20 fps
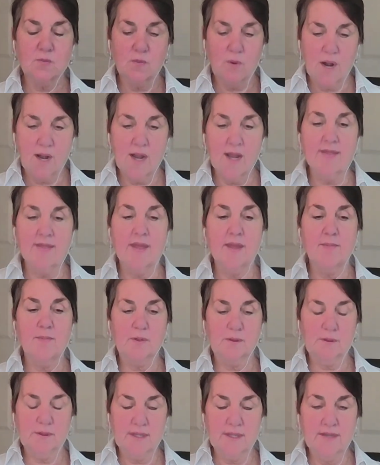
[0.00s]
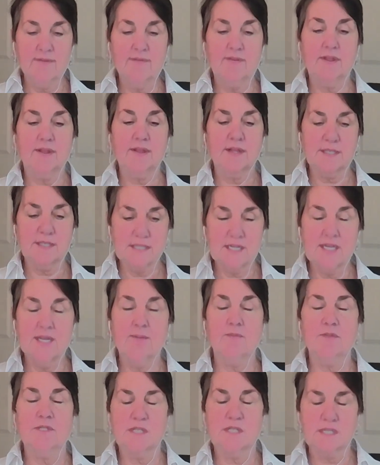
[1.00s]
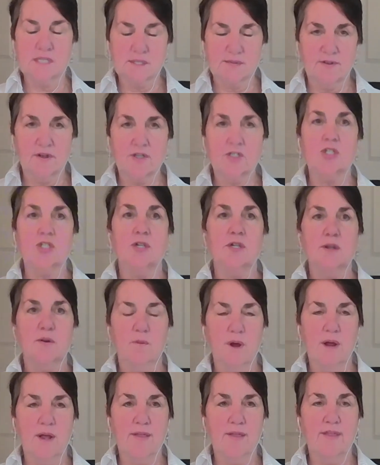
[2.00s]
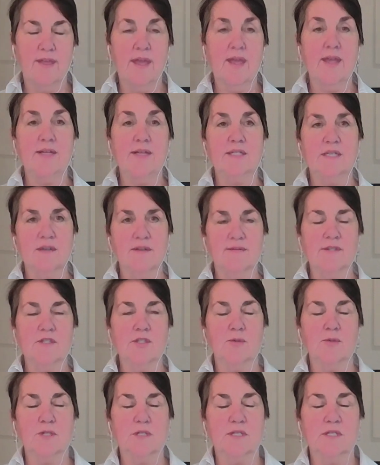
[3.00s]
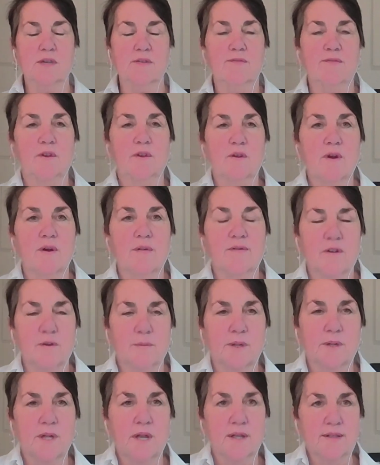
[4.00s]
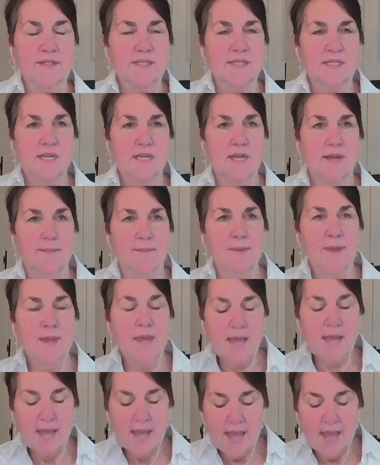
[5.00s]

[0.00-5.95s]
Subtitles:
why they believe that the team was dysfunctional and why they as individuals didn't feel comfortable on this team.